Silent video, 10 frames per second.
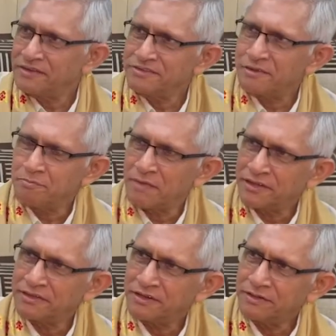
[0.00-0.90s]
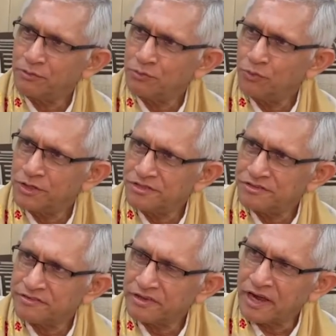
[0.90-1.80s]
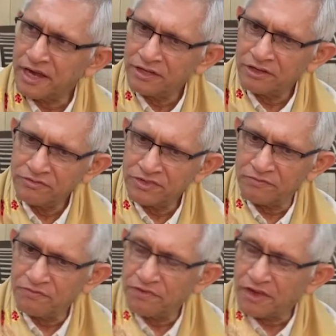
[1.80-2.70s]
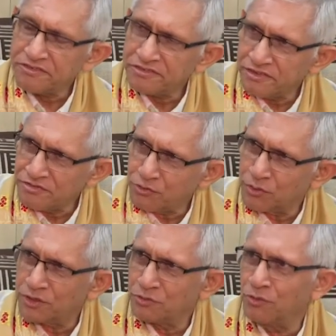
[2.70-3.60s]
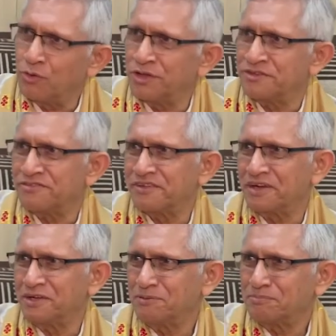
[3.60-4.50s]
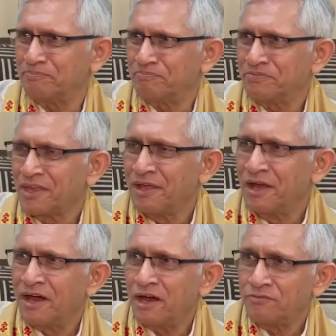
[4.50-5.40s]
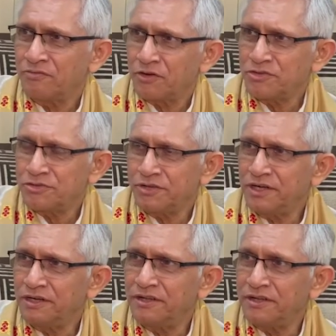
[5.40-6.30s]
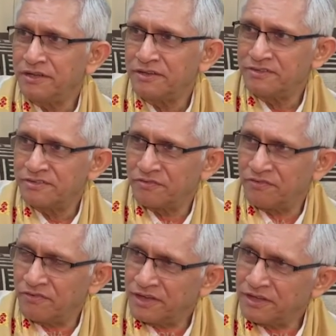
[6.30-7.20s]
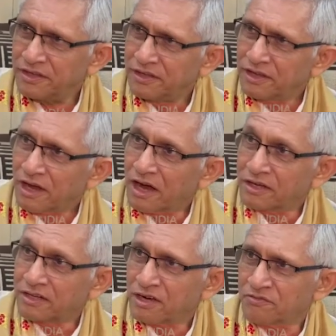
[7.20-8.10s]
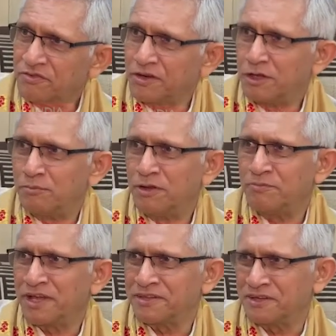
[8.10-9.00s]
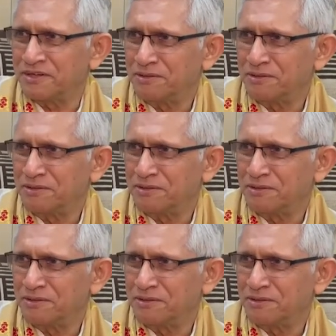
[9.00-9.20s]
is a method which is kind of the fastest way to go inside. Unfortunately, it is a very uncomfortable method.